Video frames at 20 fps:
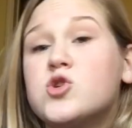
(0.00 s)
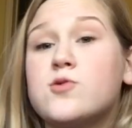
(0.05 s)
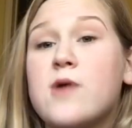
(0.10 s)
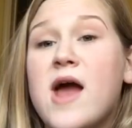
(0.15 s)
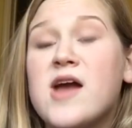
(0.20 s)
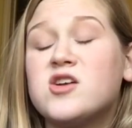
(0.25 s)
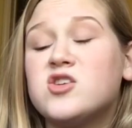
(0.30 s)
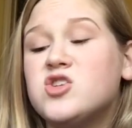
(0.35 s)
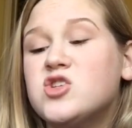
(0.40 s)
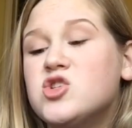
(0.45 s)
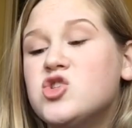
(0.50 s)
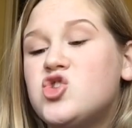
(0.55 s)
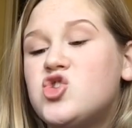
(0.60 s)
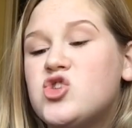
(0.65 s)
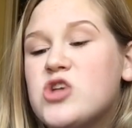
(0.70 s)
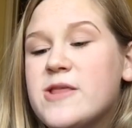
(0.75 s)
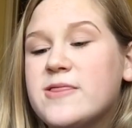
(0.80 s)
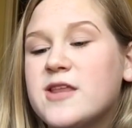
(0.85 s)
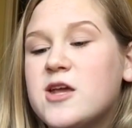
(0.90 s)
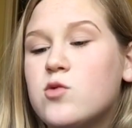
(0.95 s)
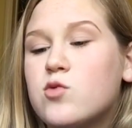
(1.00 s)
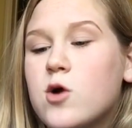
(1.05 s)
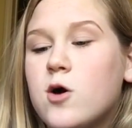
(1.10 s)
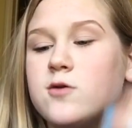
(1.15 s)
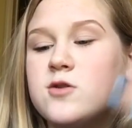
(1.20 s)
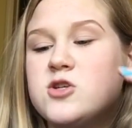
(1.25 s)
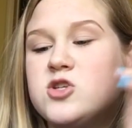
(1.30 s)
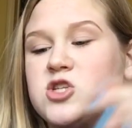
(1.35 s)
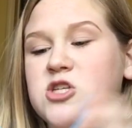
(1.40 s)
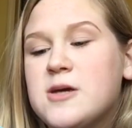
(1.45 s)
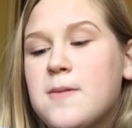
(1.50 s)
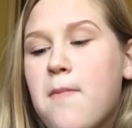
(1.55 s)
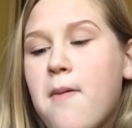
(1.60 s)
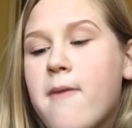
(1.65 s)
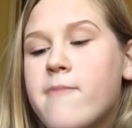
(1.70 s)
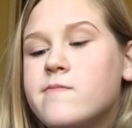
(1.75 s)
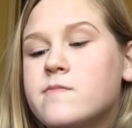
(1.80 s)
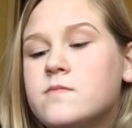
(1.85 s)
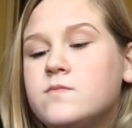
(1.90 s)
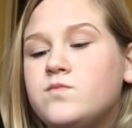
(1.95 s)
Directions: gently roll the tip
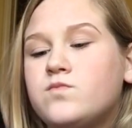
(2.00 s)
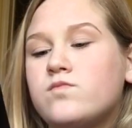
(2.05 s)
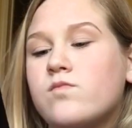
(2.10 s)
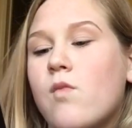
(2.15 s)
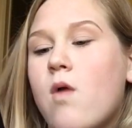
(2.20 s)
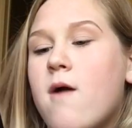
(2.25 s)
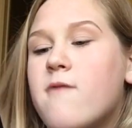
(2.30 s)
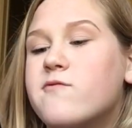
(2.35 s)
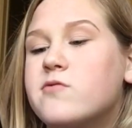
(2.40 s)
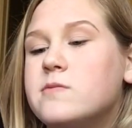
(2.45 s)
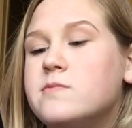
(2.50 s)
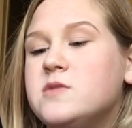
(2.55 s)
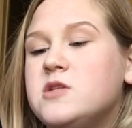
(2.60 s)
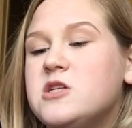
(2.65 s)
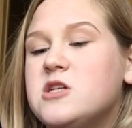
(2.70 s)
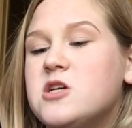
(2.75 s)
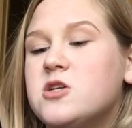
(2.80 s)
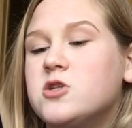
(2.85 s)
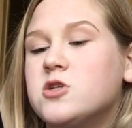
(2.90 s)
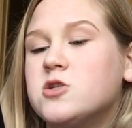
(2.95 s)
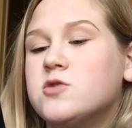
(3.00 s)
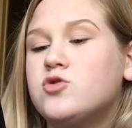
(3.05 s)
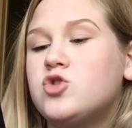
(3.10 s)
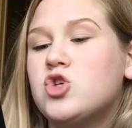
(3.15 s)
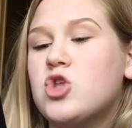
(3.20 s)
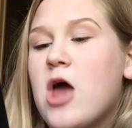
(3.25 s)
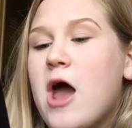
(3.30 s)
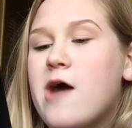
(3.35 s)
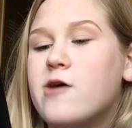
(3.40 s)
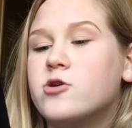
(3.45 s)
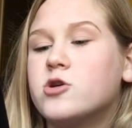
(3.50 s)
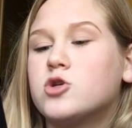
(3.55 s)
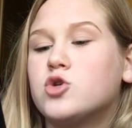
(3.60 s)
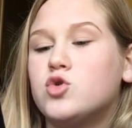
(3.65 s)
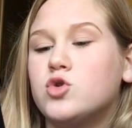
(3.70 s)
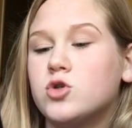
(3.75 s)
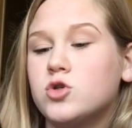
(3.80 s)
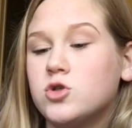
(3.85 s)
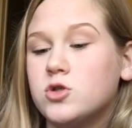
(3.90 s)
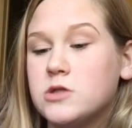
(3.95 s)
from the inner to the outer
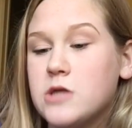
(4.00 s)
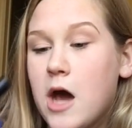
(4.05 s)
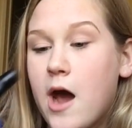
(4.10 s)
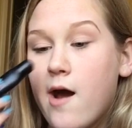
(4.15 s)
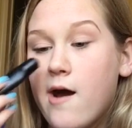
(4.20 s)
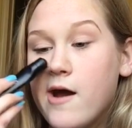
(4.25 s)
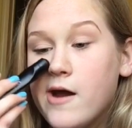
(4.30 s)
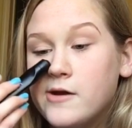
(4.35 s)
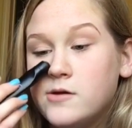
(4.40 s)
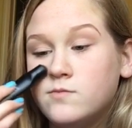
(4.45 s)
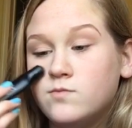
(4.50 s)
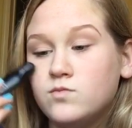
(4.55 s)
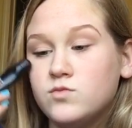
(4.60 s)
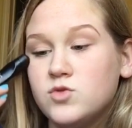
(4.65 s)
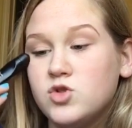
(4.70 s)
corner of the eye